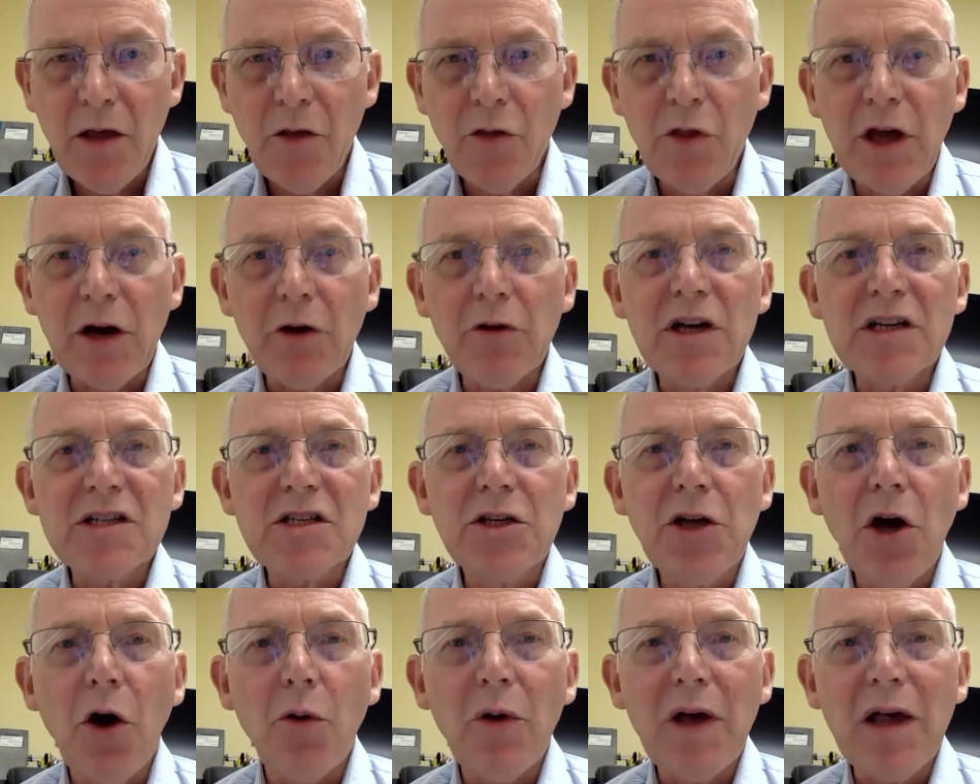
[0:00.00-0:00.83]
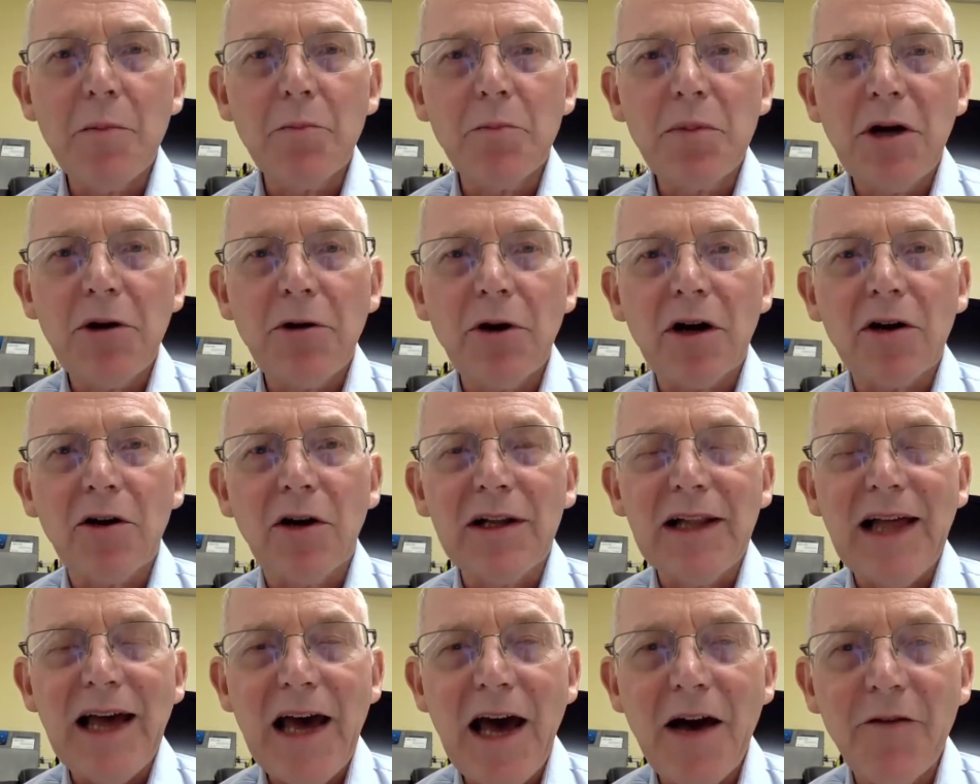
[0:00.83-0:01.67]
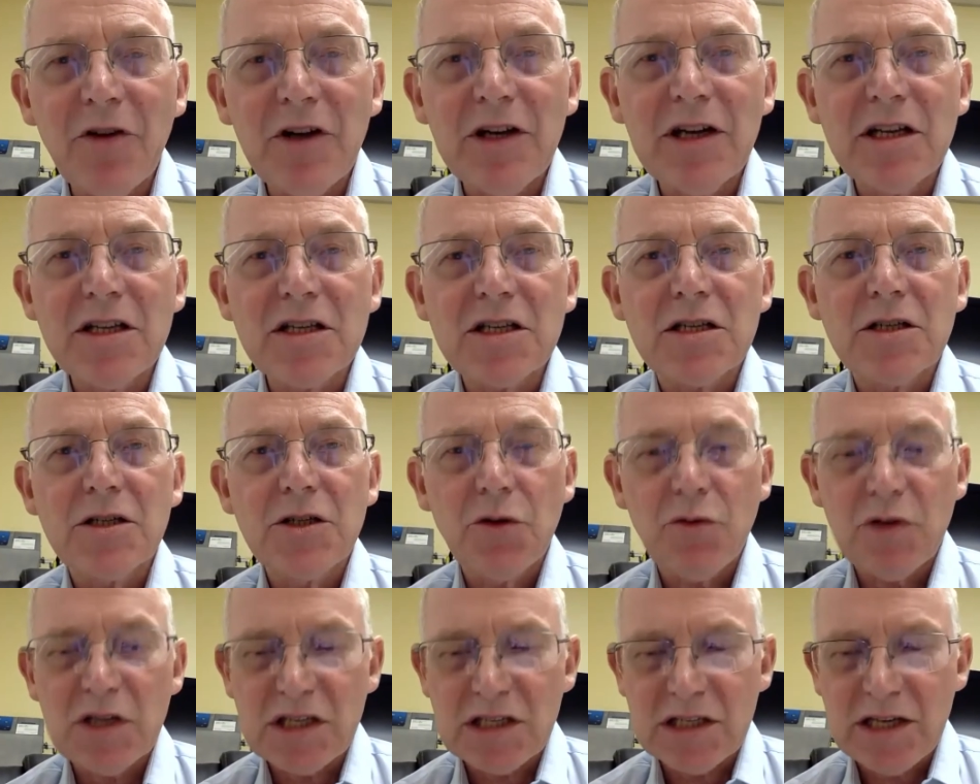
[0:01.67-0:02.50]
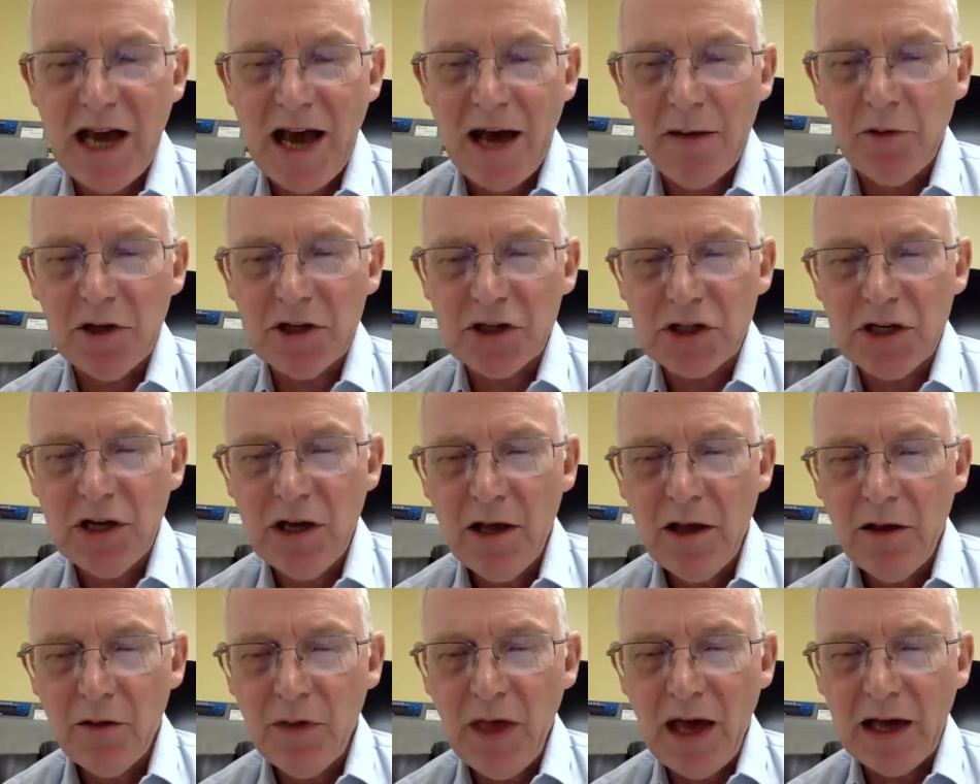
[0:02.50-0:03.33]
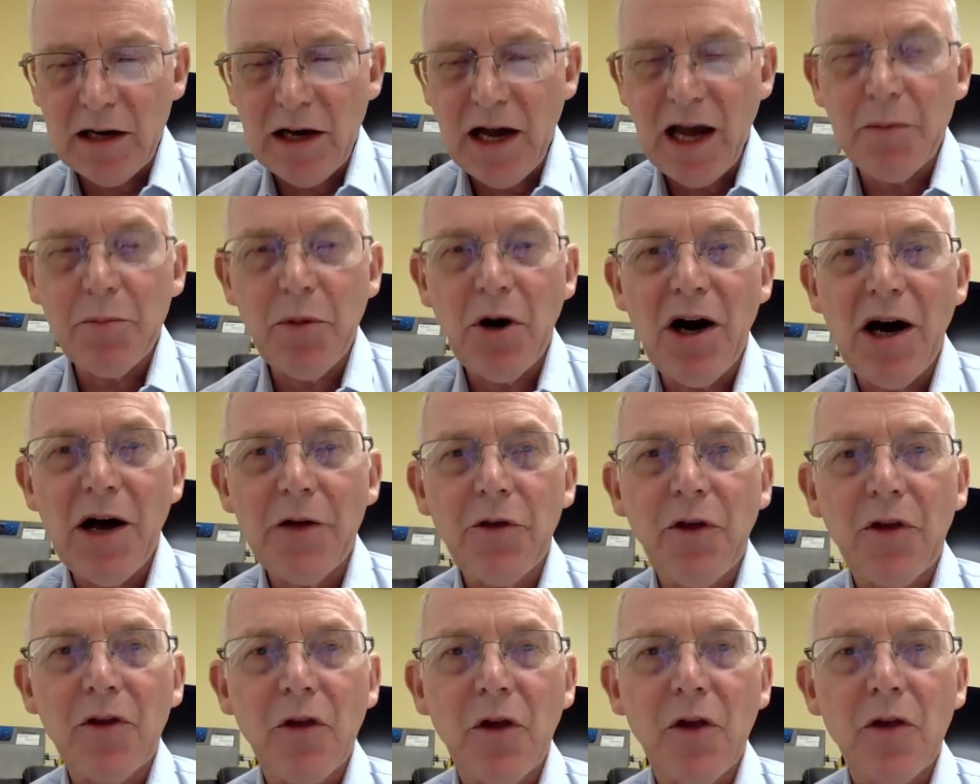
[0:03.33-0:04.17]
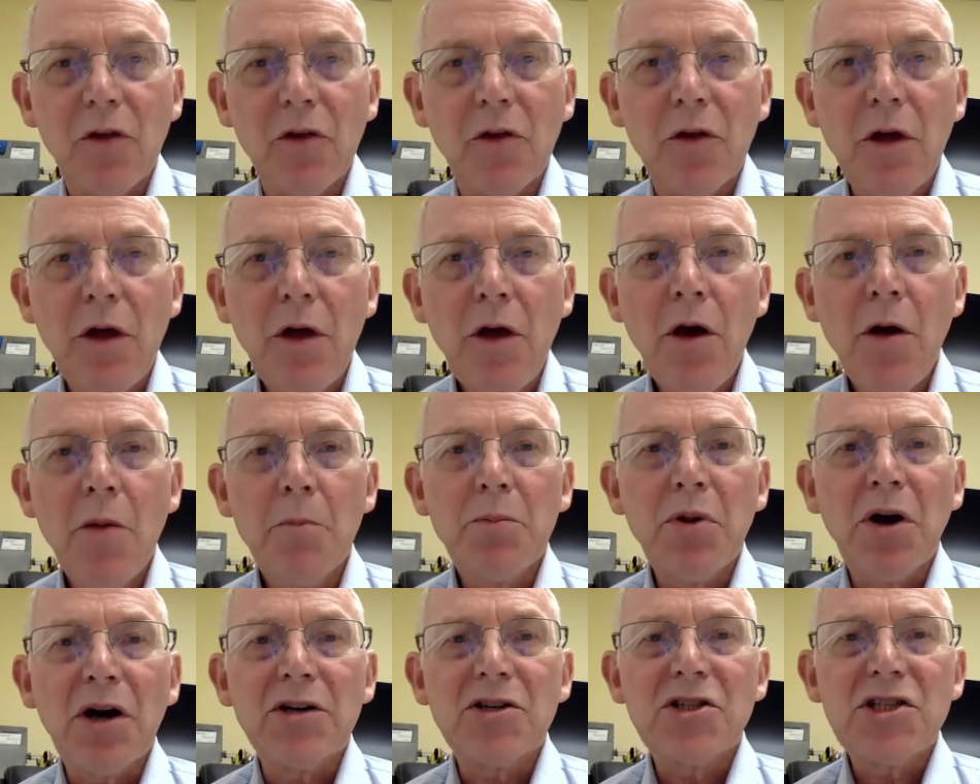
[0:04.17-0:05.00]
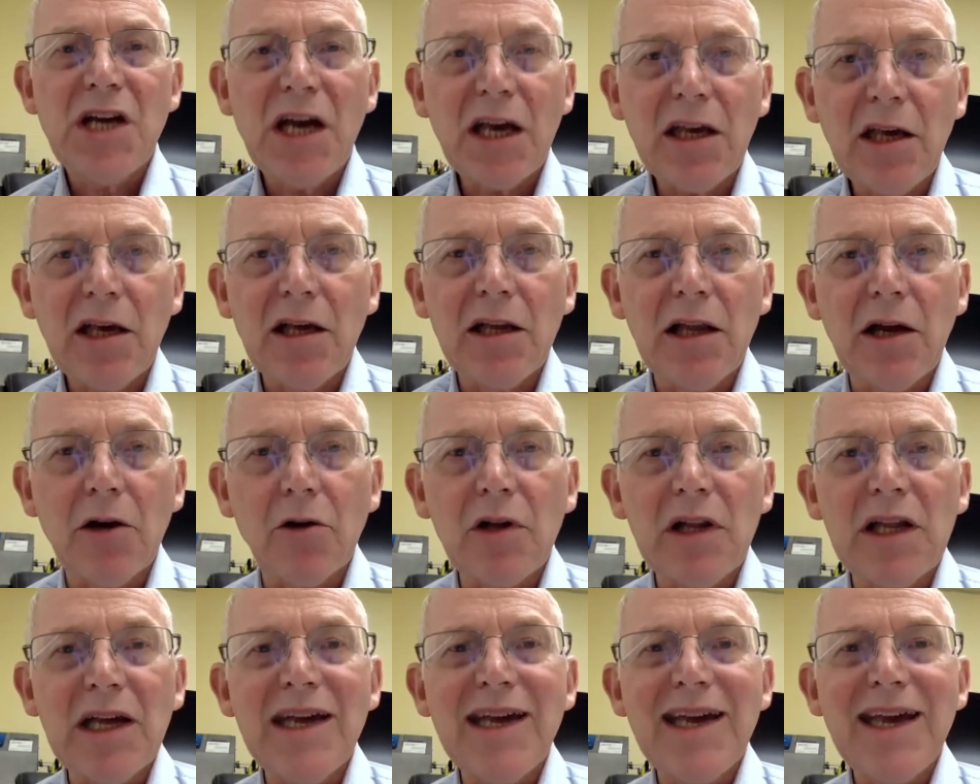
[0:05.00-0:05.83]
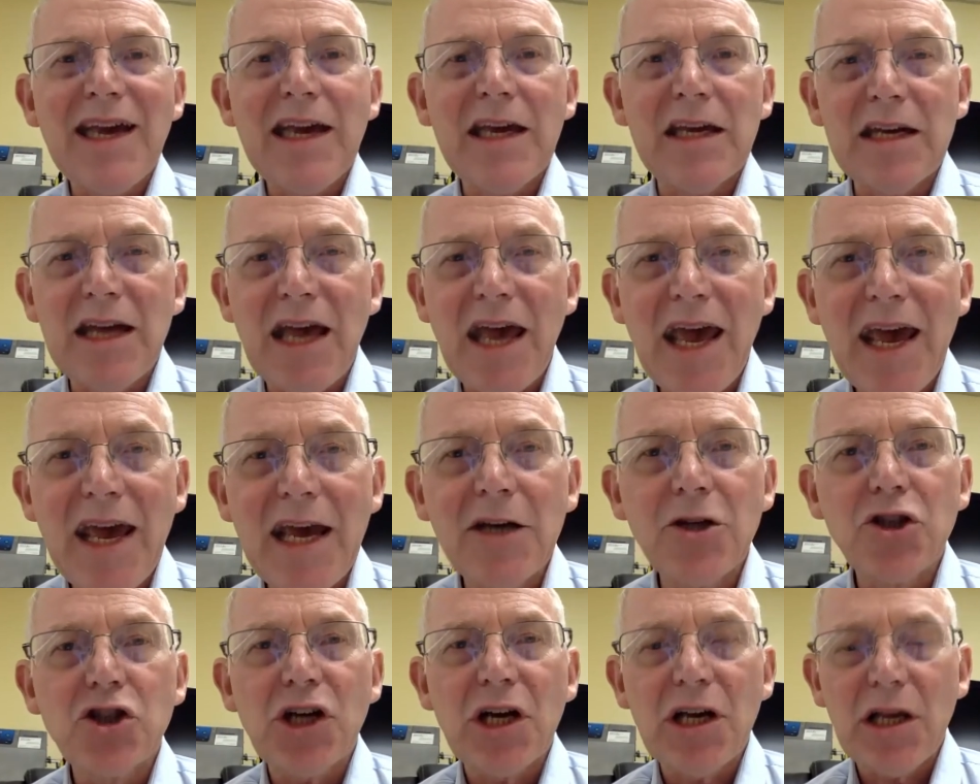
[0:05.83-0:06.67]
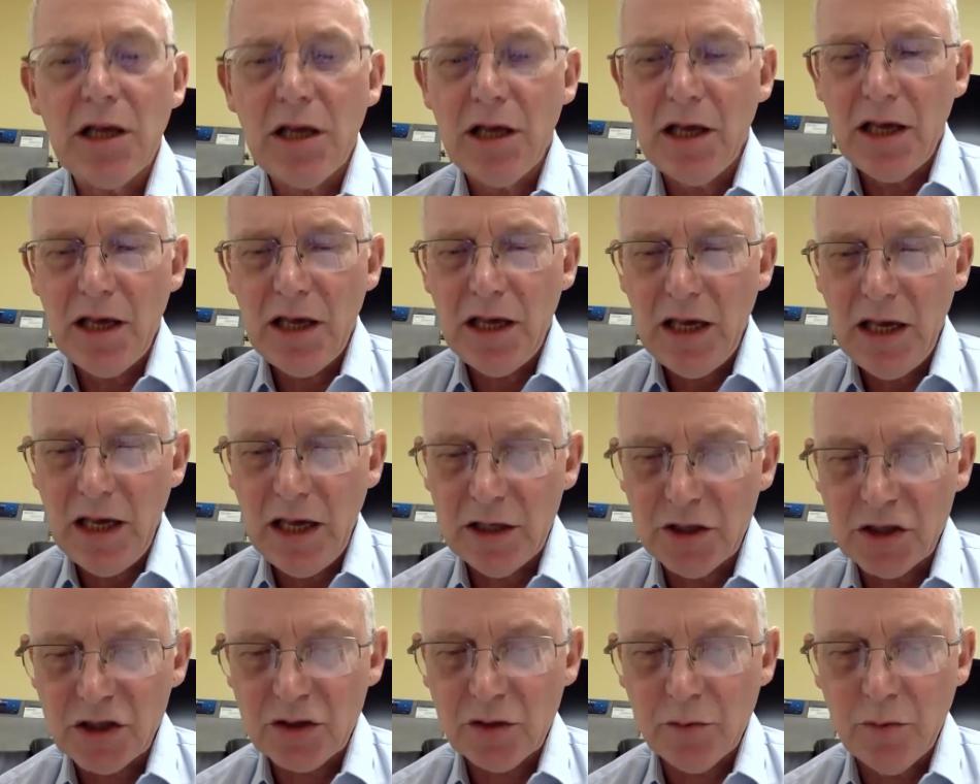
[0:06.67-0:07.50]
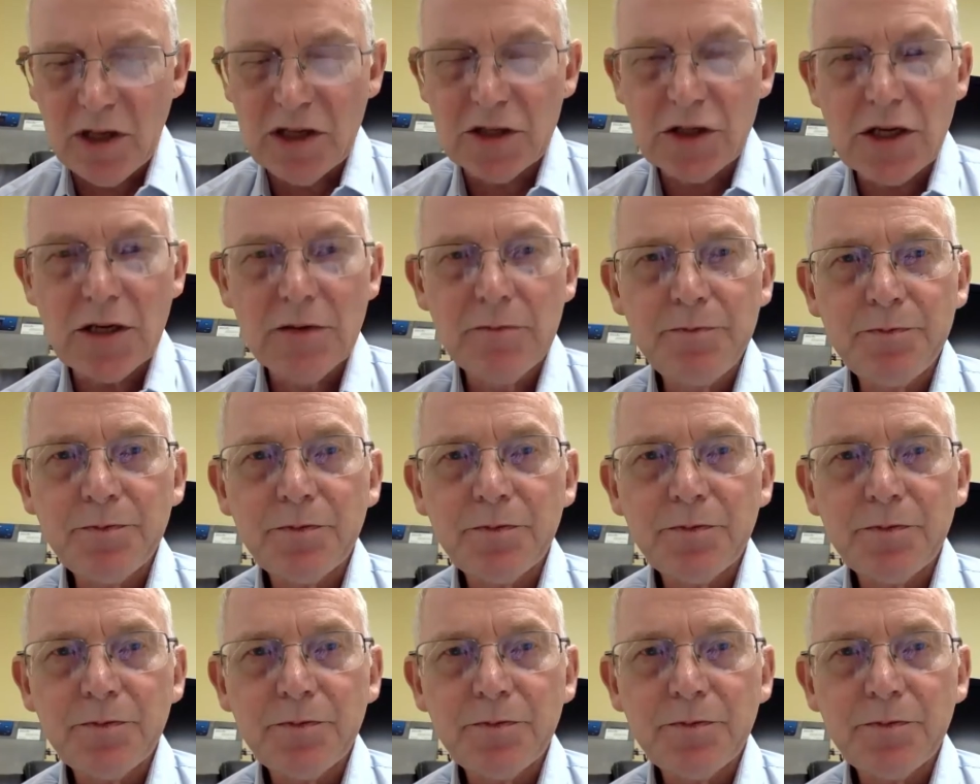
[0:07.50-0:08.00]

There is no empirical evidence to establish that hypothesis, particularly in aging instruments.